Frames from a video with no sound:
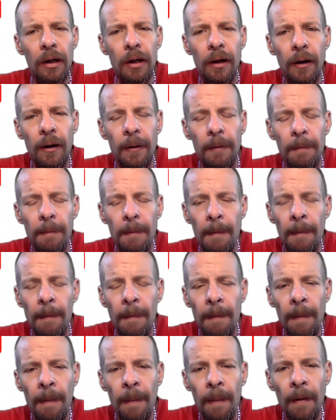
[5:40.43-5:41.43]

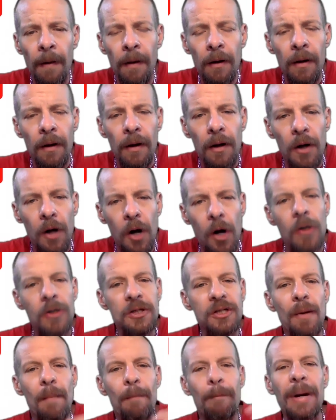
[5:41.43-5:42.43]
on
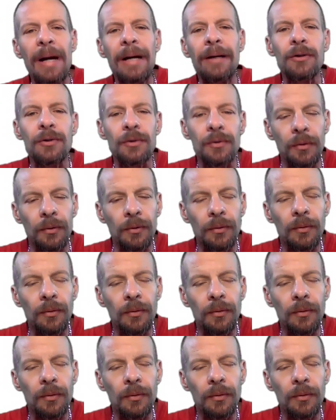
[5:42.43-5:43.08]
some pedestal.